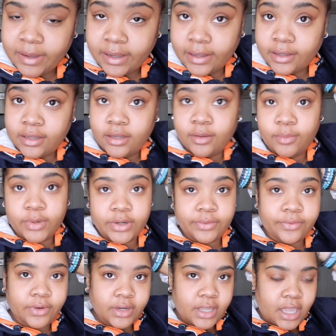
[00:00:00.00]
my
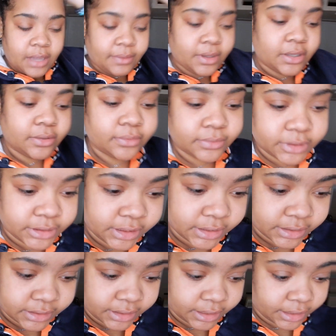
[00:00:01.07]
boyfriend came home with
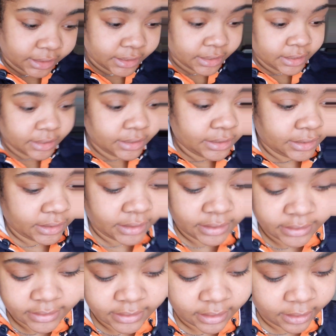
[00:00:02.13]
yesterday. They
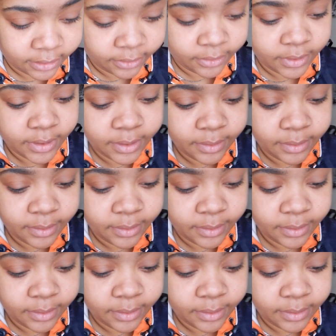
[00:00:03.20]
are so